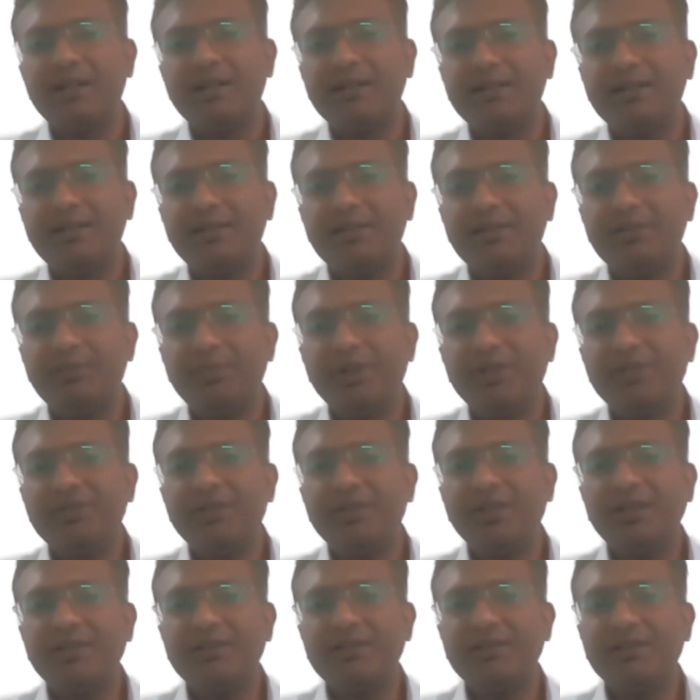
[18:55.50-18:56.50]
This
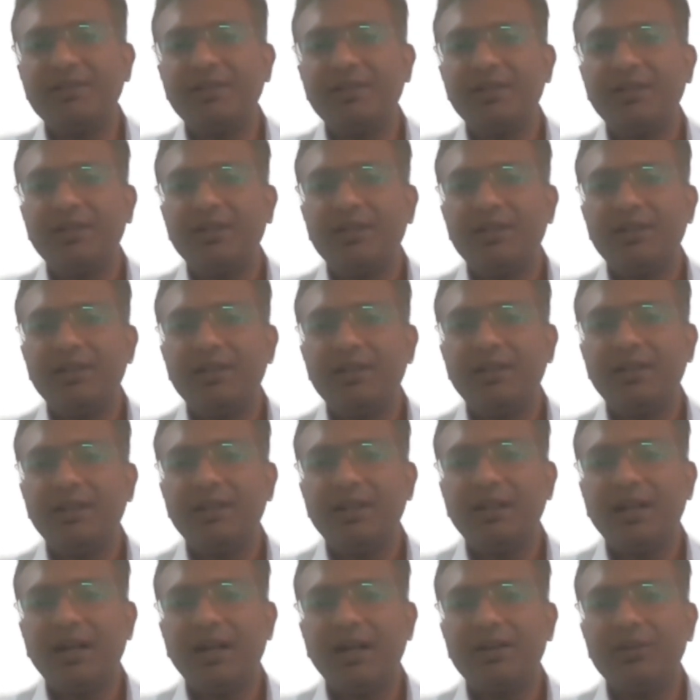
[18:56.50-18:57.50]
measures
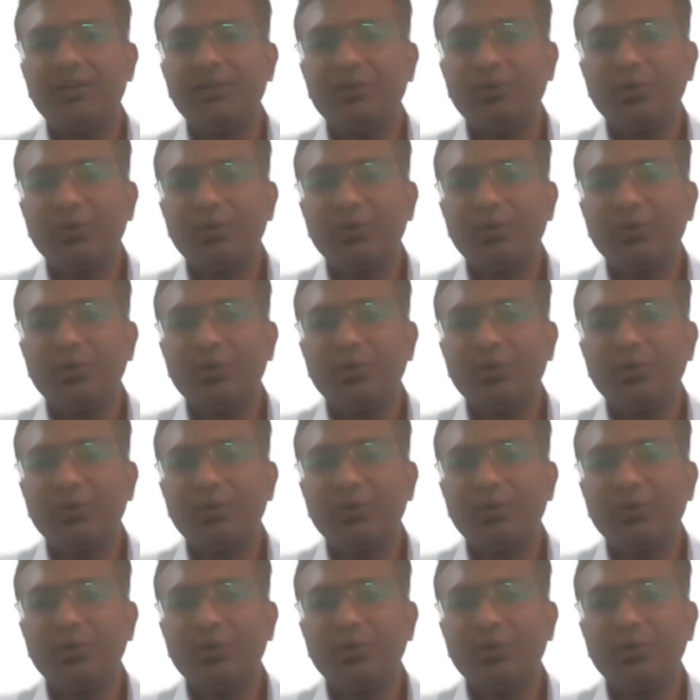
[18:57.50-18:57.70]
there are